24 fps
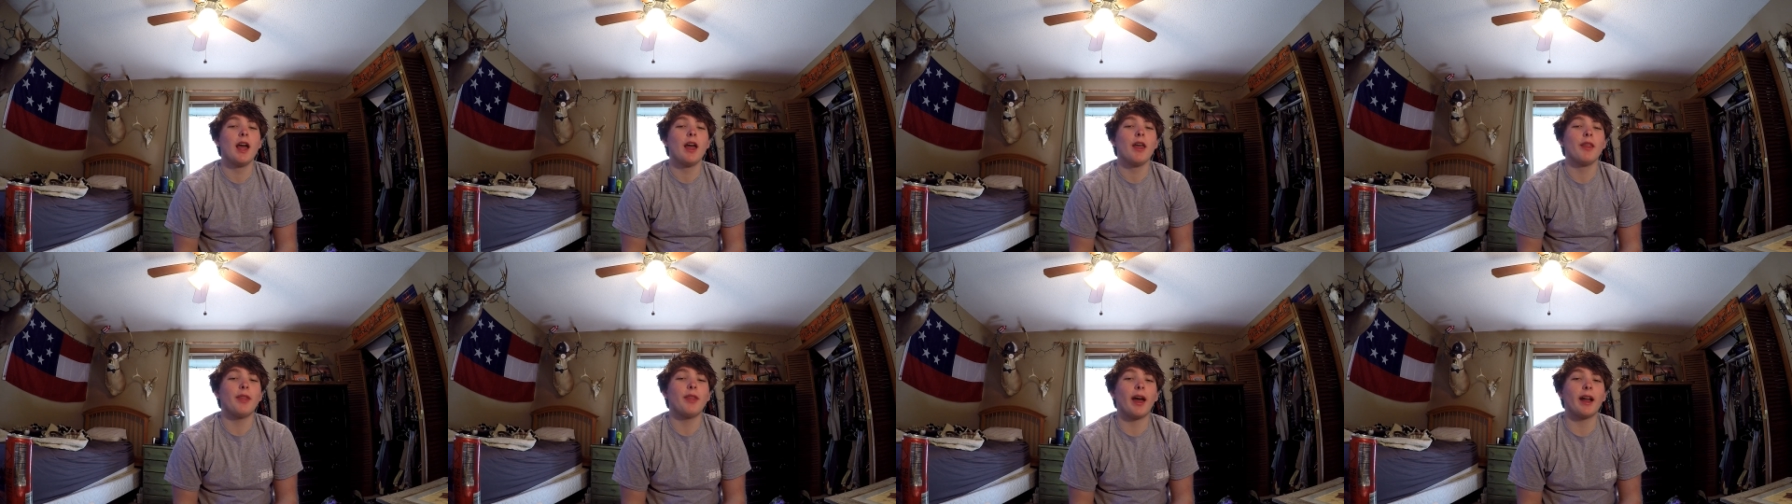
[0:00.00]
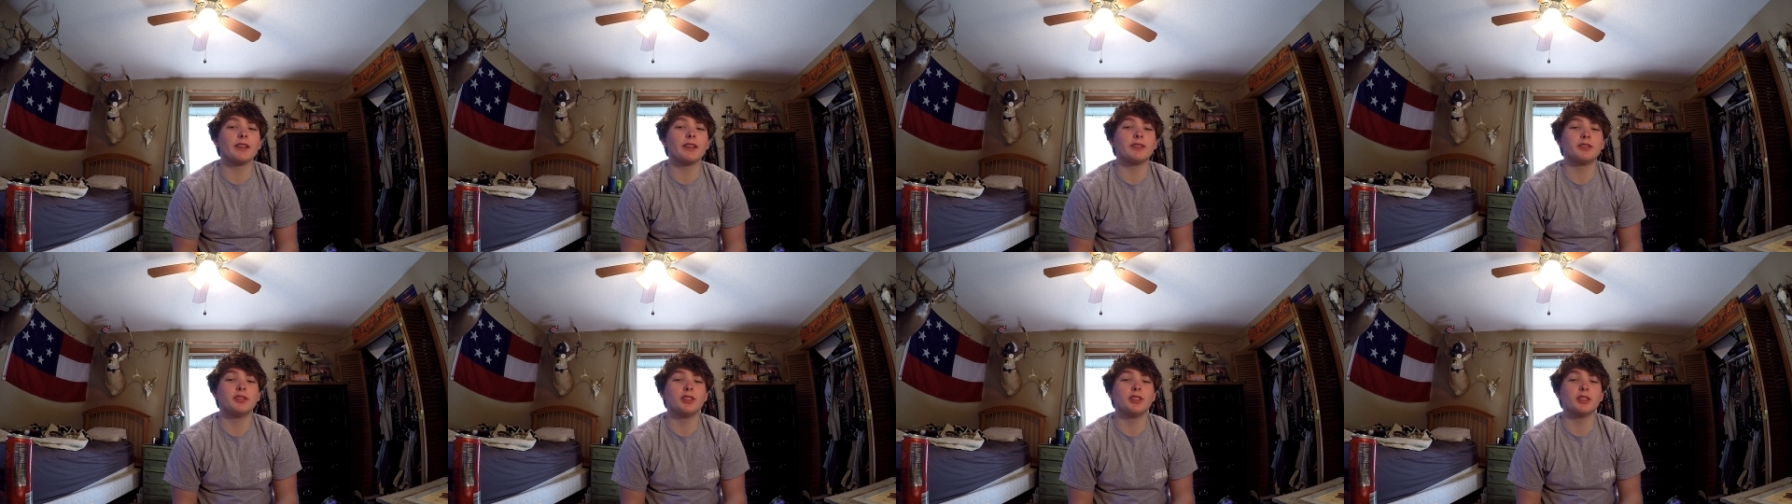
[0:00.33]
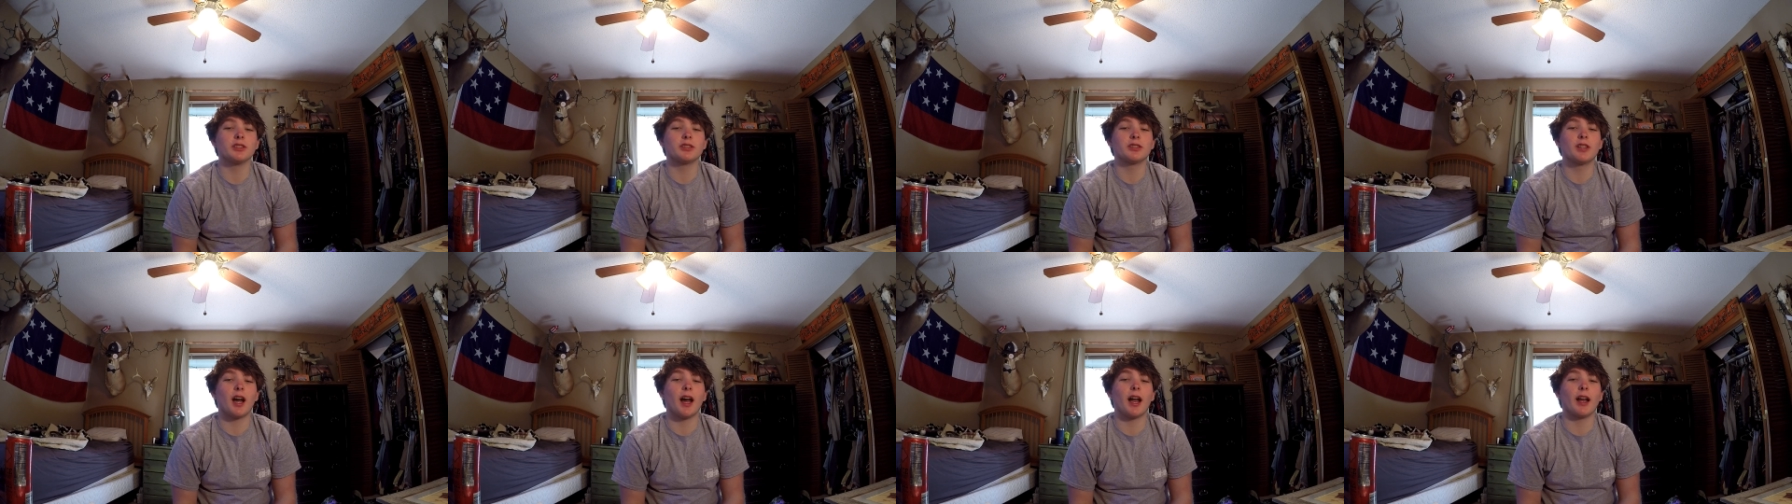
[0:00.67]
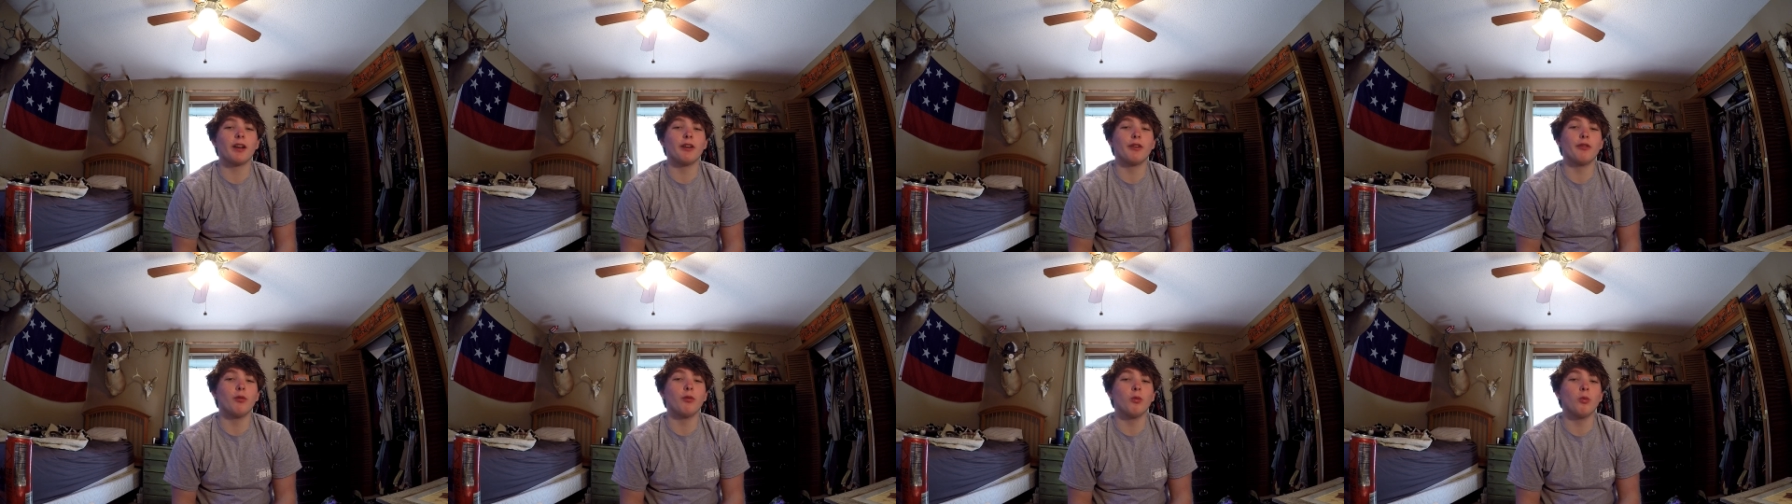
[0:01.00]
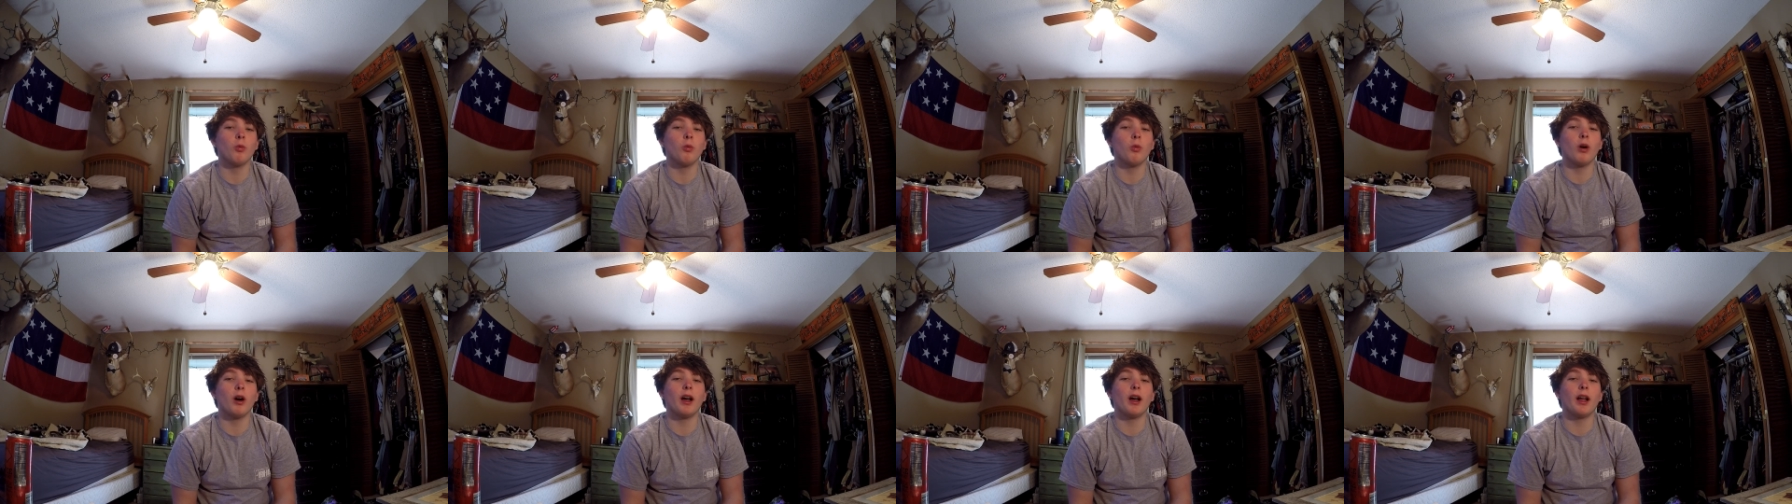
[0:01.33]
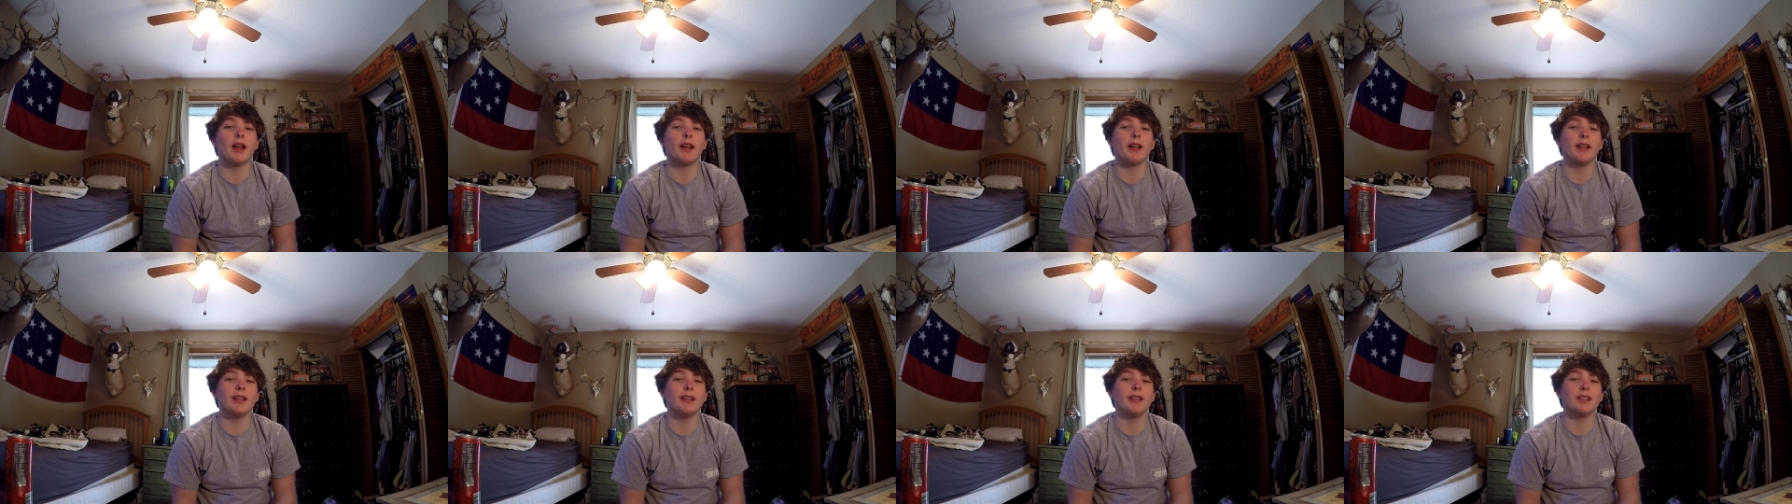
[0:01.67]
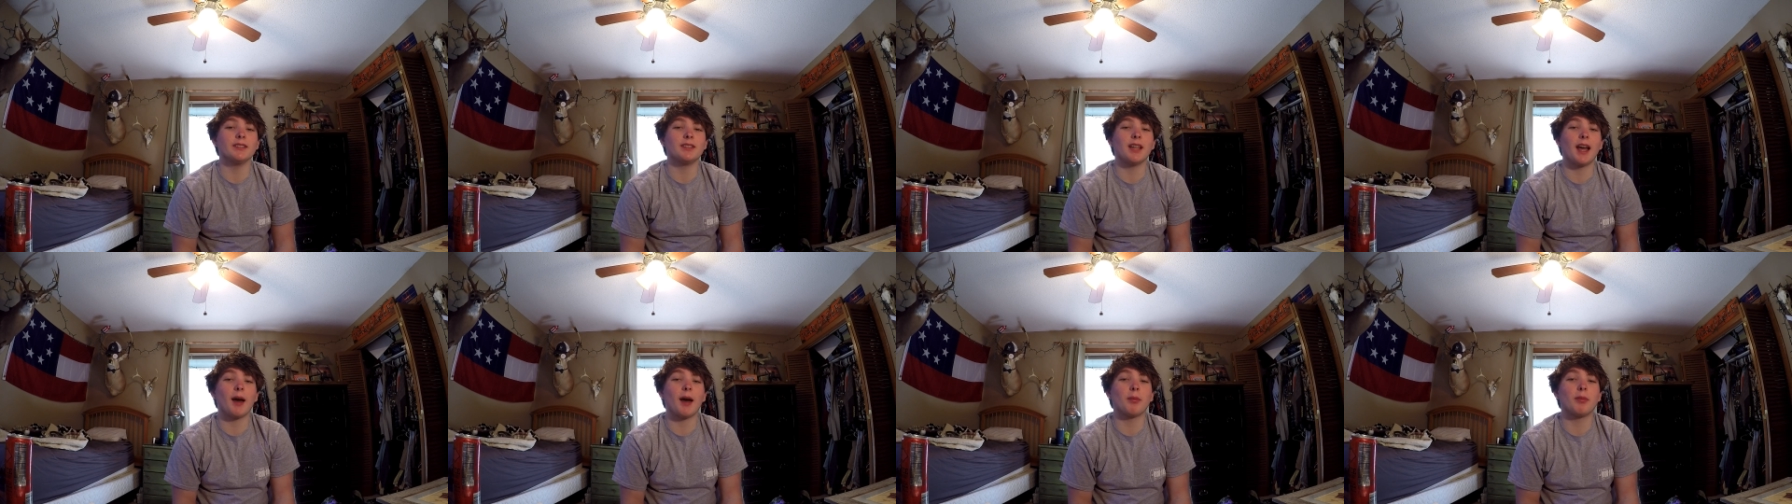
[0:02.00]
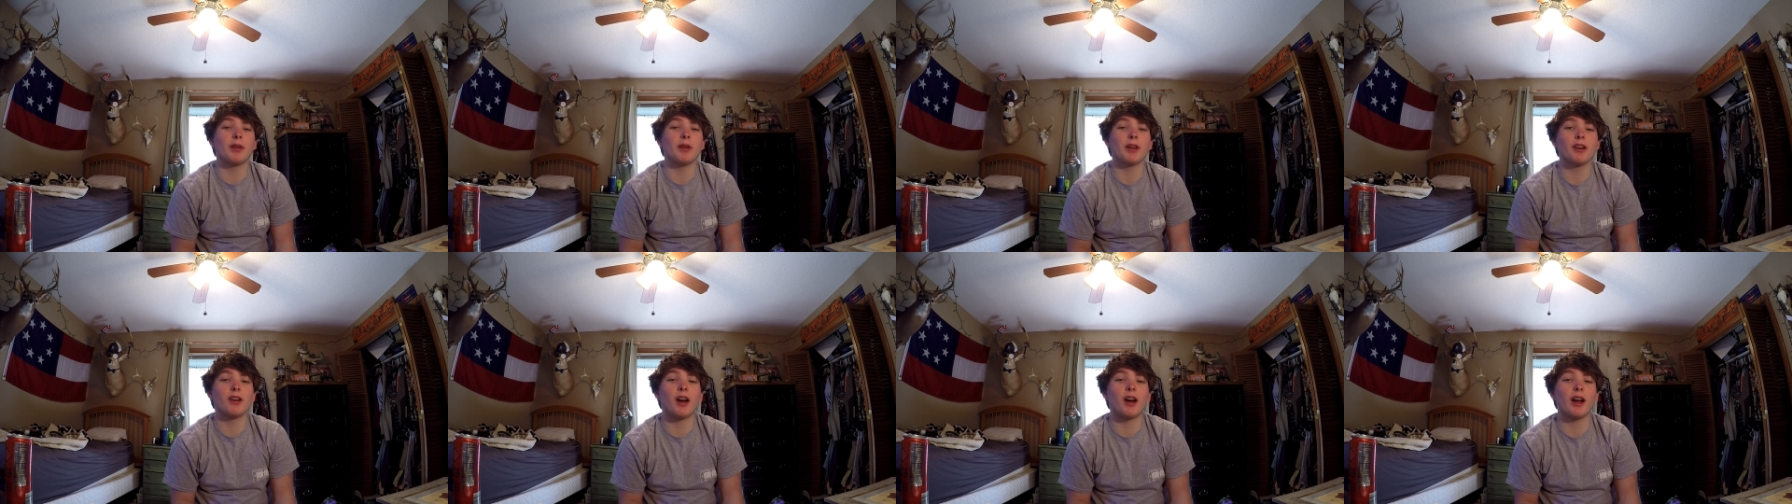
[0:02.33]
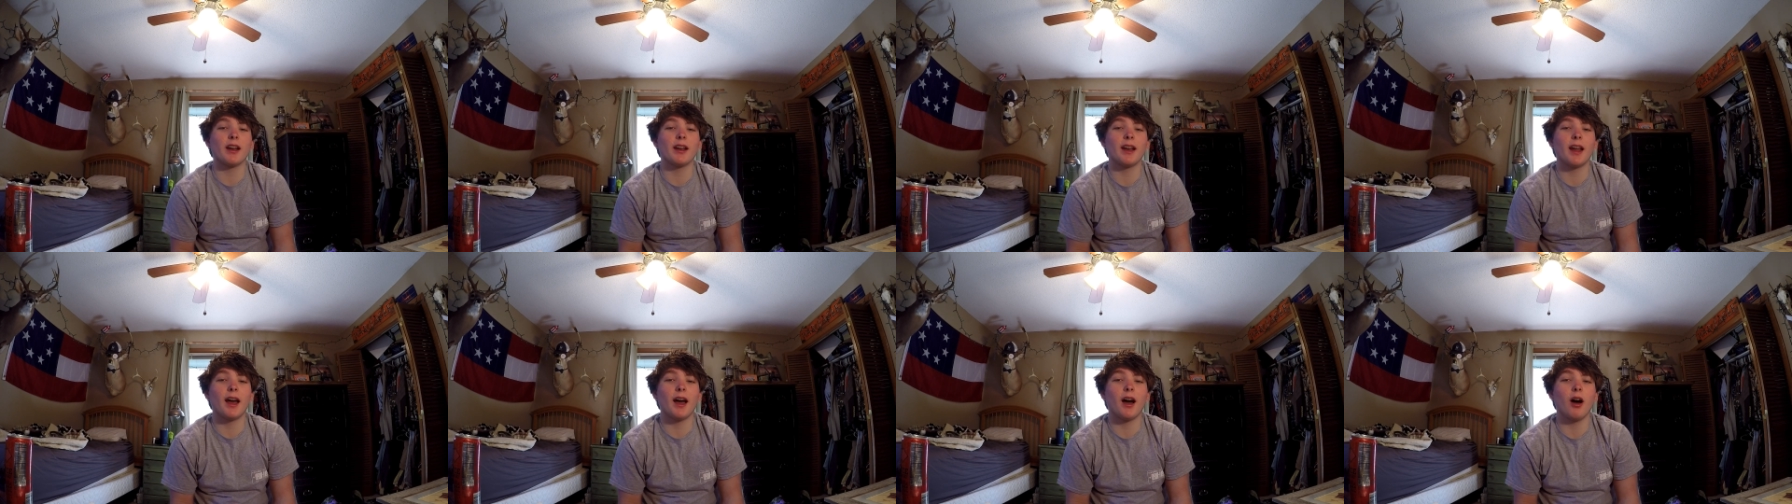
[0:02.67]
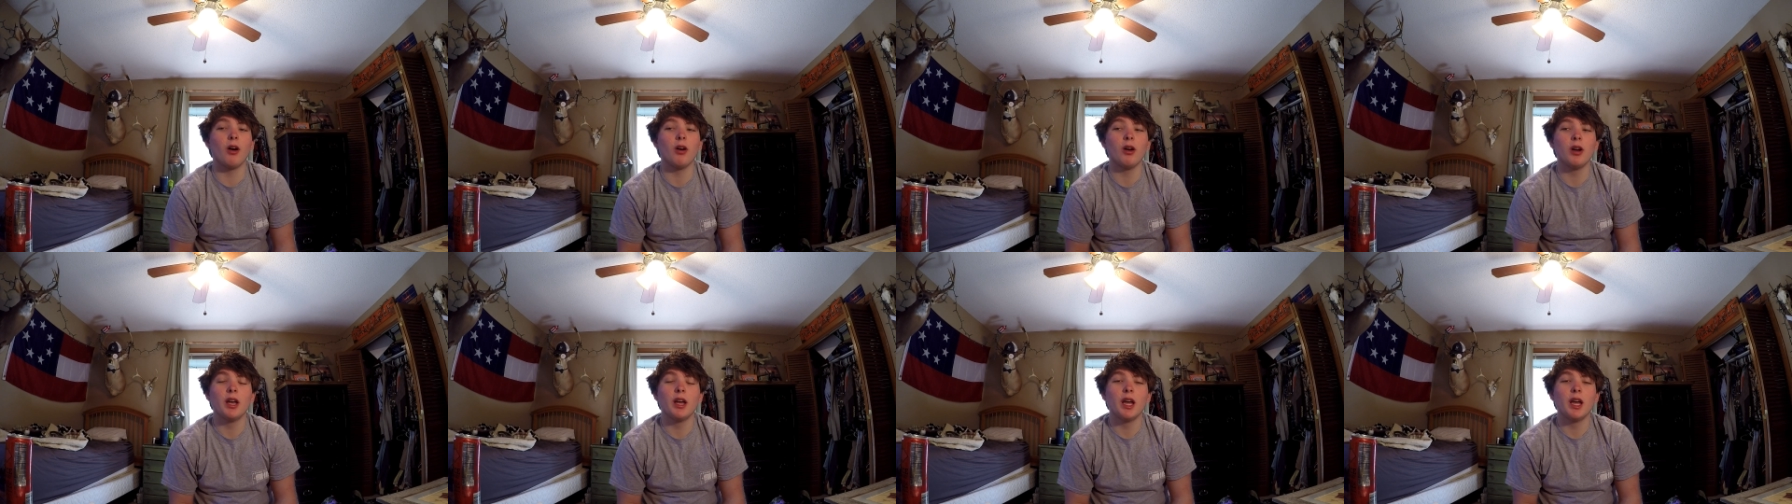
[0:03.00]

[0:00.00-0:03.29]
That's just kind of what is happening right now